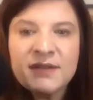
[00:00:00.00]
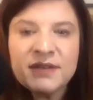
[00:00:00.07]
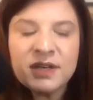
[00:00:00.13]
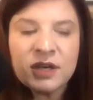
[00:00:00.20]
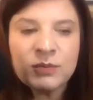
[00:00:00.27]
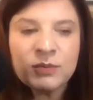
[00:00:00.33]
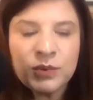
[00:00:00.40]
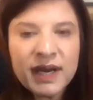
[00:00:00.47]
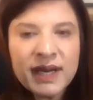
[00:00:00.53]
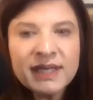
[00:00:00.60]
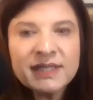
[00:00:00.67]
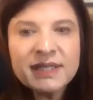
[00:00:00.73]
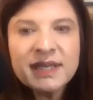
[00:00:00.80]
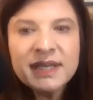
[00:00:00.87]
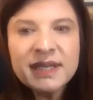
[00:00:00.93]
And our
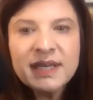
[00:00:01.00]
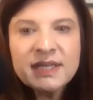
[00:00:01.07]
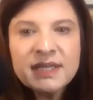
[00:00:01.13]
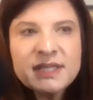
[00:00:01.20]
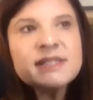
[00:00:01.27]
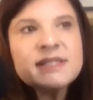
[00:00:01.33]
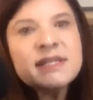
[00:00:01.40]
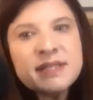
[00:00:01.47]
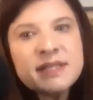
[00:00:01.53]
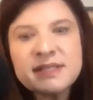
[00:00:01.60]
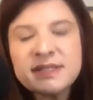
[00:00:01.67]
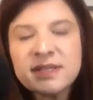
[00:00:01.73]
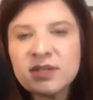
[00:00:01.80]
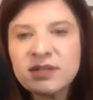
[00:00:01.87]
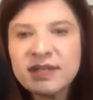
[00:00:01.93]
brain doesn't
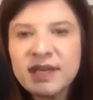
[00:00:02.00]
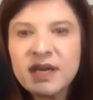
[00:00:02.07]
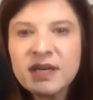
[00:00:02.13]
necessarily